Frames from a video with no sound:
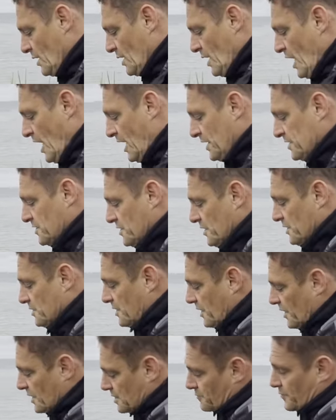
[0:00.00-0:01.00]
Iceland
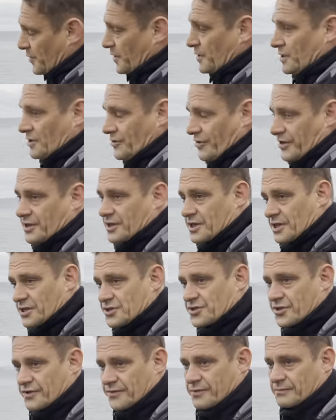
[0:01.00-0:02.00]
has been a green
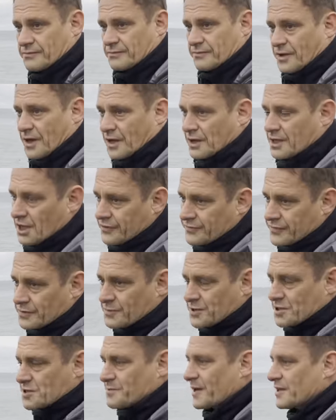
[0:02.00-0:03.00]
country from a COVID
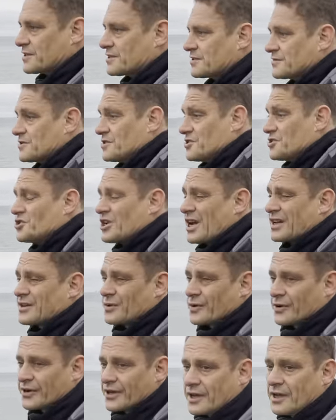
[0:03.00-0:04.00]
perspective since
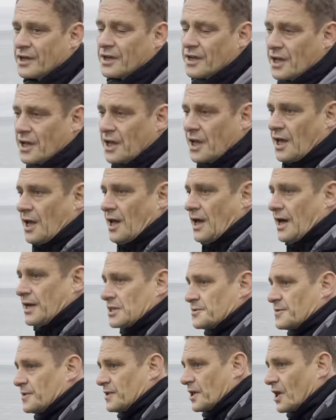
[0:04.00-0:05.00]
January, and it's
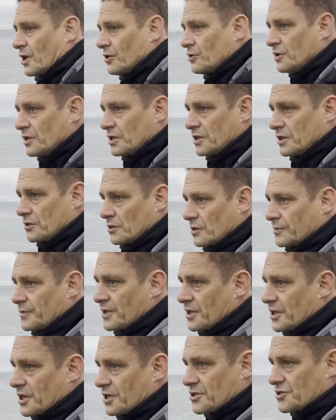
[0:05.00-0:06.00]
been the only European
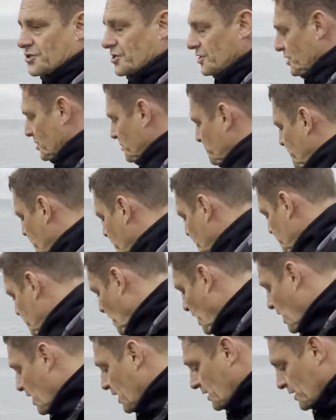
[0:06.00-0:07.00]
country that's been
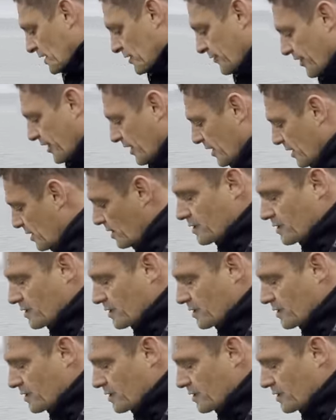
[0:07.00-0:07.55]
entirely green